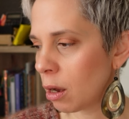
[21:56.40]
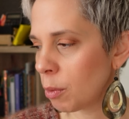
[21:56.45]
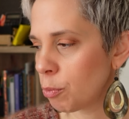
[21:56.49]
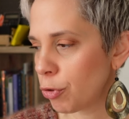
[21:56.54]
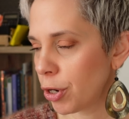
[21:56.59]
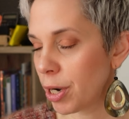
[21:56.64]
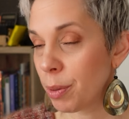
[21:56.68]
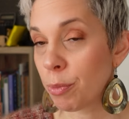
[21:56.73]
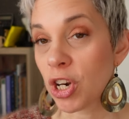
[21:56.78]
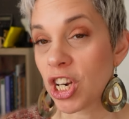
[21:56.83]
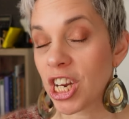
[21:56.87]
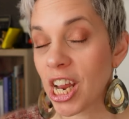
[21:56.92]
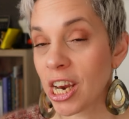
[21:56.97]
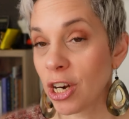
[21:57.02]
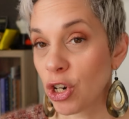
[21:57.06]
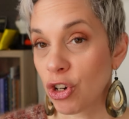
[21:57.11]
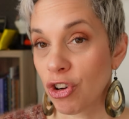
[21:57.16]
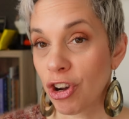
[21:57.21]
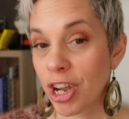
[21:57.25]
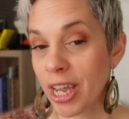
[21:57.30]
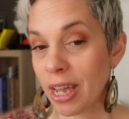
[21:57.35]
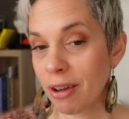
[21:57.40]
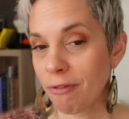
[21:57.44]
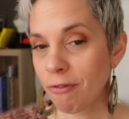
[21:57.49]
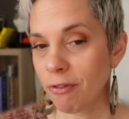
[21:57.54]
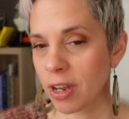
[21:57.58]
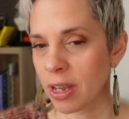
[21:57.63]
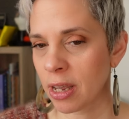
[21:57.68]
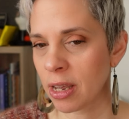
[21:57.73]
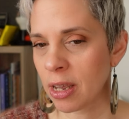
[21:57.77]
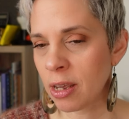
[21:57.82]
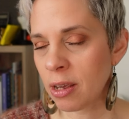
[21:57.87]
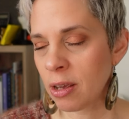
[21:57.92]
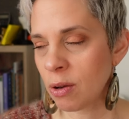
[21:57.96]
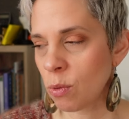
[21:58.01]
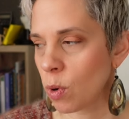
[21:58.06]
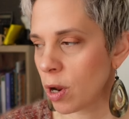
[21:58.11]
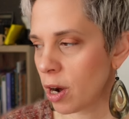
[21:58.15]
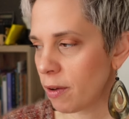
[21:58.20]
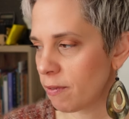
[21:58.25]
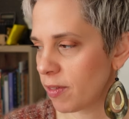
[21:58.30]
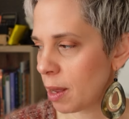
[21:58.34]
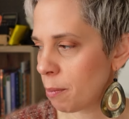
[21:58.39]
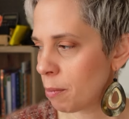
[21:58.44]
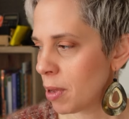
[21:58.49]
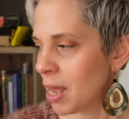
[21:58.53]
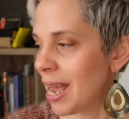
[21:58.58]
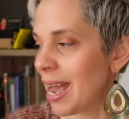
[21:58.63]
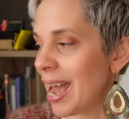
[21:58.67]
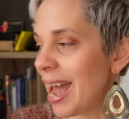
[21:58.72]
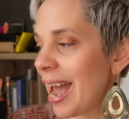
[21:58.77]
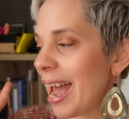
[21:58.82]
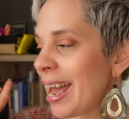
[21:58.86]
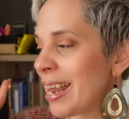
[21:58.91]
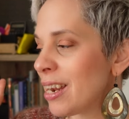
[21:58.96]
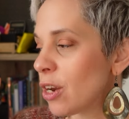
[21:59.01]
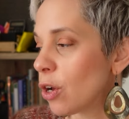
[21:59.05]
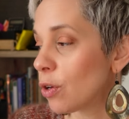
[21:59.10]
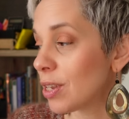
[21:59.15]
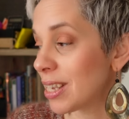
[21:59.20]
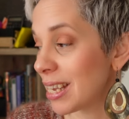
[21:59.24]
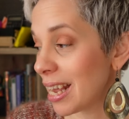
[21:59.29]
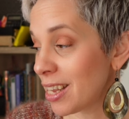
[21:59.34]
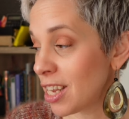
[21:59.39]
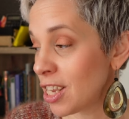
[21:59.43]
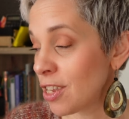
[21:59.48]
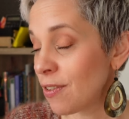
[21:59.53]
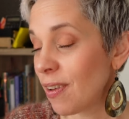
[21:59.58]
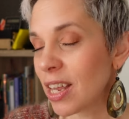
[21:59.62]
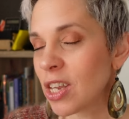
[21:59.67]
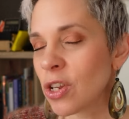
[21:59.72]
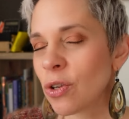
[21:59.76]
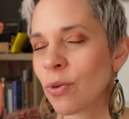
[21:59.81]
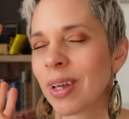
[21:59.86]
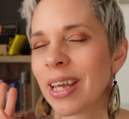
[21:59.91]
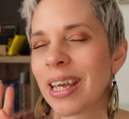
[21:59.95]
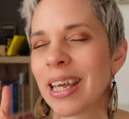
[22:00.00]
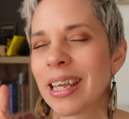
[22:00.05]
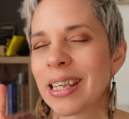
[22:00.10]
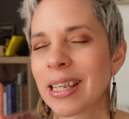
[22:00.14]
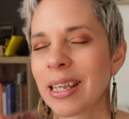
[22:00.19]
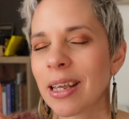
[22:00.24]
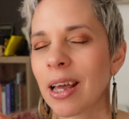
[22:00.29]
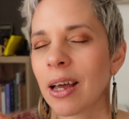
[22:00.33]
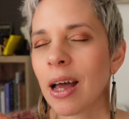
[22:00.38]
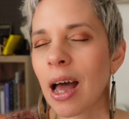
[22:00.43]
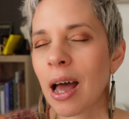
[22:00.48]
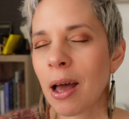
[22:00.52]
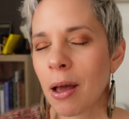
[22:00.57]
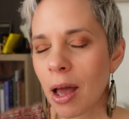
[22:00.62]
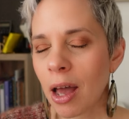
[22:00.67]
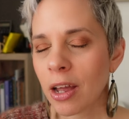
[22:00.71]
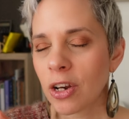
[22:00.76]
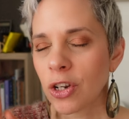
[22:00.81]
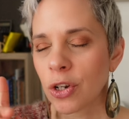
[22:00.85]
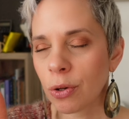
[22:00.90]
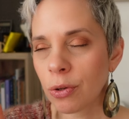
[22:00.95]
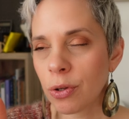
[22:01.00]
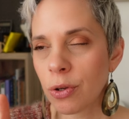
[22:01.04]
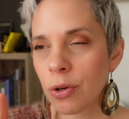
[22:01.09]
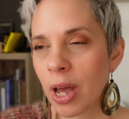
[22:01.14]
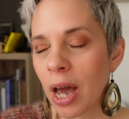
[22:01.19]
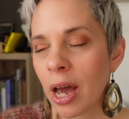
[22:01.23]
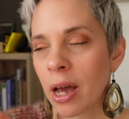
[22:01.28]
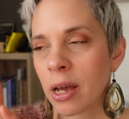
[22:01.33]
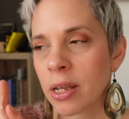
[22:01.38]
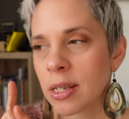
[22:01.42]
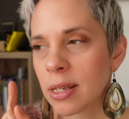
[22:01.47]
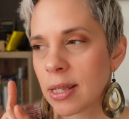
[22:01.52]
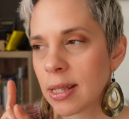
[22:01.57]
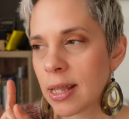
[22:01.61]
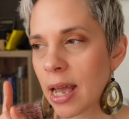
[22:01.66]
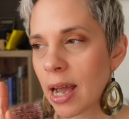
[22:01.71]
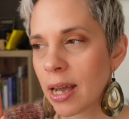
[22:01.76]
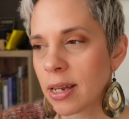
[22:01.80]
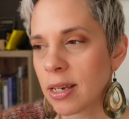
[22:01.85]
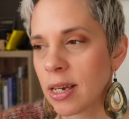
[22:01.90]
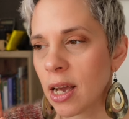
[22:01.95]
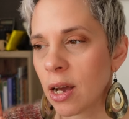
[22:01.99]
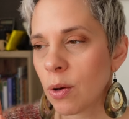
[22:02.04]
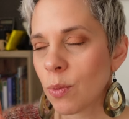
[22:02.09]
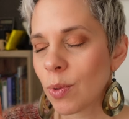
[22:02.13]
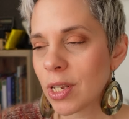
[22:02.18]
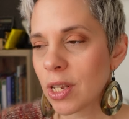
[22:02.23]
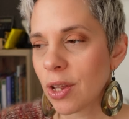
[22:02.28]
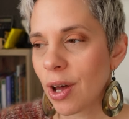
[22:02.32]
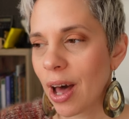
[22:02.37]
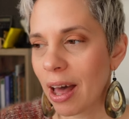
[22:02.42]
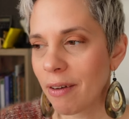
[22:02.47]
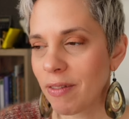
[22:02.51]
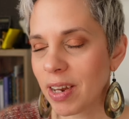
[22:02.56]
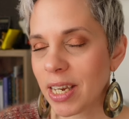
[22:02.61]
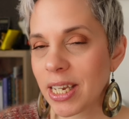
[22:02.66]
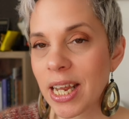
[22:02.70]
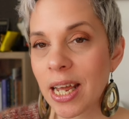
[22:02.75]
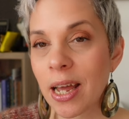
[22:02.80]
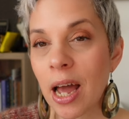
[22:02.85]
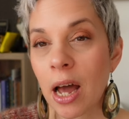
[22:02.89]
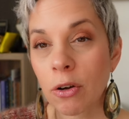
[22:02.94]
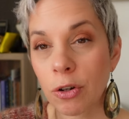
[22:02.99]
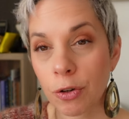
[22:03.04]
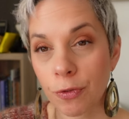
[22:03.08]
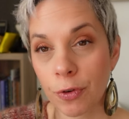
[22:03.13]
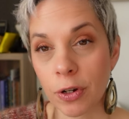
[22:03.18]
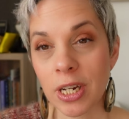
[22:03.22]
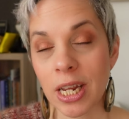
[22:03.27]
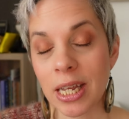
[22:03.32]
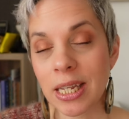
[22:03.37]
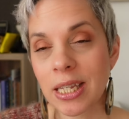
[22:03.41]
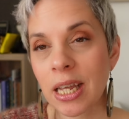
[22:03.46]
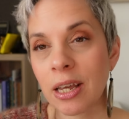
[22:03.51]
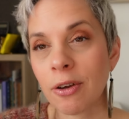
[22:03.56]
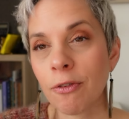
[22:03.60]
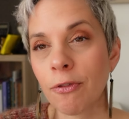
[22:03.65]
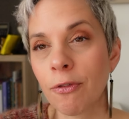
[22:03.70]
Pretty much enjoying every one of them. And Satisfaction is, I told you guys, the idea was to have it out for testing